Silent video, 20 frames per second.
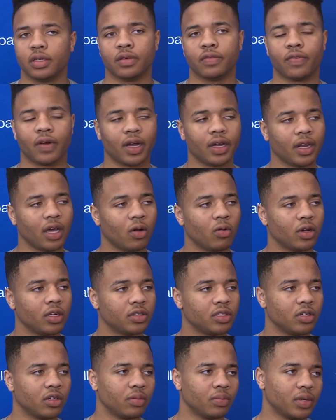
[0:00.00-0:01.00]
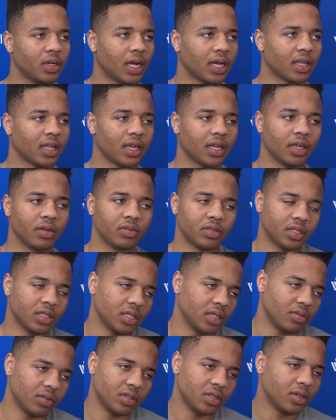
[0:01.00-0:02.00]
find out what he's doing, but I think he was
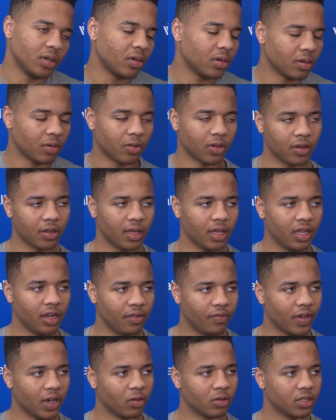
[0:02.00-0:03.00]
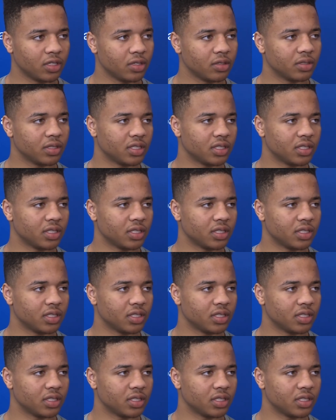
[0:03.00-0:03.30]
he was doing what any vet would do,